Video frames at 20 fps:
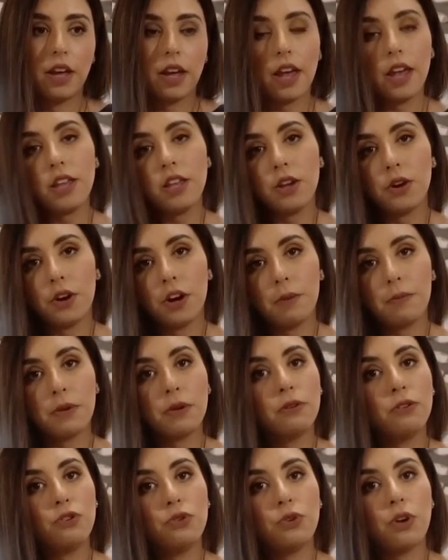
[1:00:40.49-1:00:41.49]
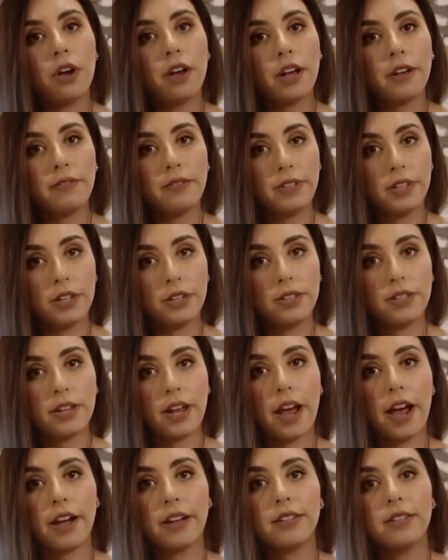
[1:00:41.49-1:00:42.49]
in Europe, you do not have sales
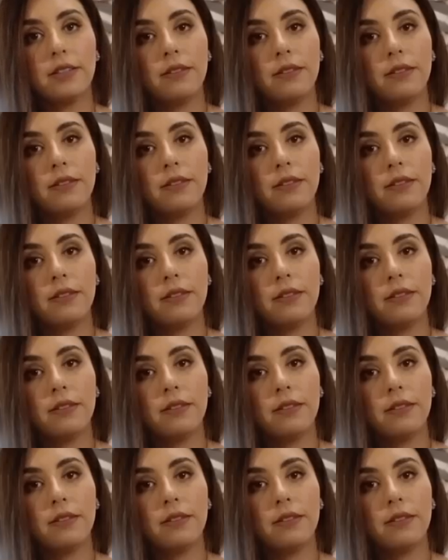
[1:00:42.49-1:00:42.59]
tax.